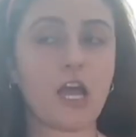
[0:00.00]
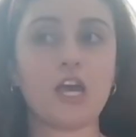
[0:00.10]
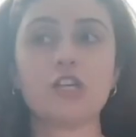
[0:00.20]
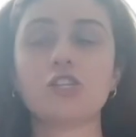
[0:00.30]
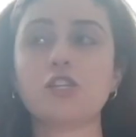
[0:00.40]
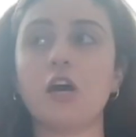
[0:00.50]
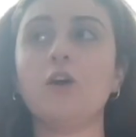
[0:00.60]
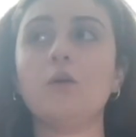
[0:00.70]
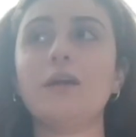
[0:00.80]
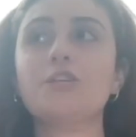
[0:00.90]

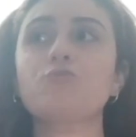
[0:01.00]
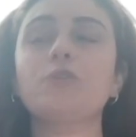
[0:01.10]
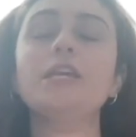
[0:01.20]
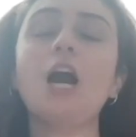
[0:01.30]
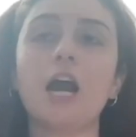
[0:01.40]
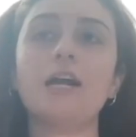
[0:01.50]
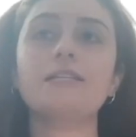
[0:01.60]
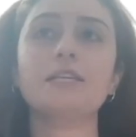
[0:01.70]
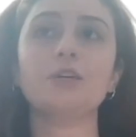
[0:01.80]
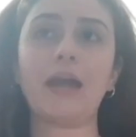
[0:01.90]
So it's really hard
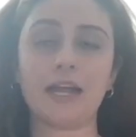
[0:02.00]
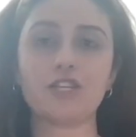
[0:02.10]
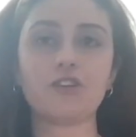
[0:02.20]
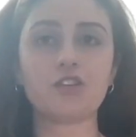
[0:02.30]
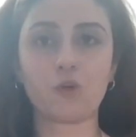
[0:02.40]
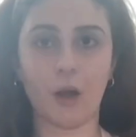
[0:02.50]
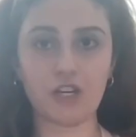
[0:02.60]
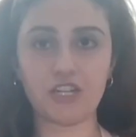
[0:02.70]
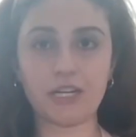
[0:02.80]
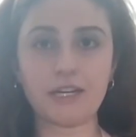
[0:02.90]
to answer this
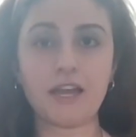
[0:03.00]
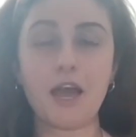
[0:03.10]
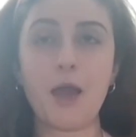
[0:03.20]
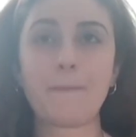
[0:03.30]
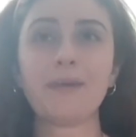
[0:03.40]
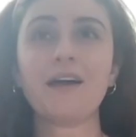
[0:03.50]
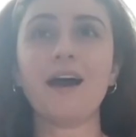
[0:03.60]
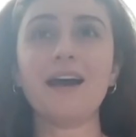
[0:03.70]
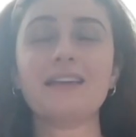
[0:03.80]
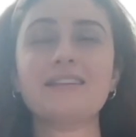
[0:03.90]
question
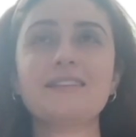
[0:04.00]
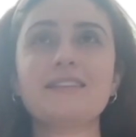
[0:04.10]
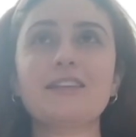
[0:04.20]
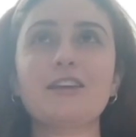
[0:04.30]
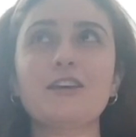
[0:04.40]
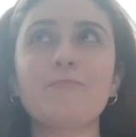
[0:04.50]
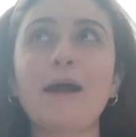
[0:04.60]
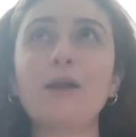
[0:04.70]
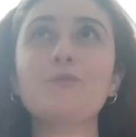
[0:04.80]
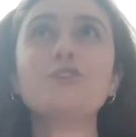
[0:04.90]
because
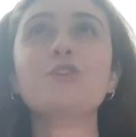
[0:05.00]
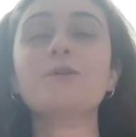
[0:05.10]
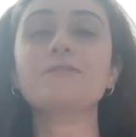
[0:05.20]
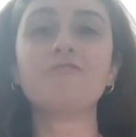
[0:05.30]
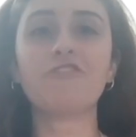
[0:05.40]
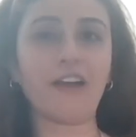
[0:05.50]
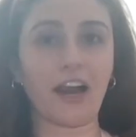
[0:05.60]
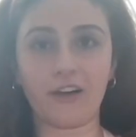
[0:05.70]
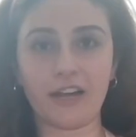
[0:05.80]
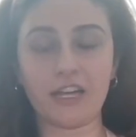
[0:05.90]
my results vary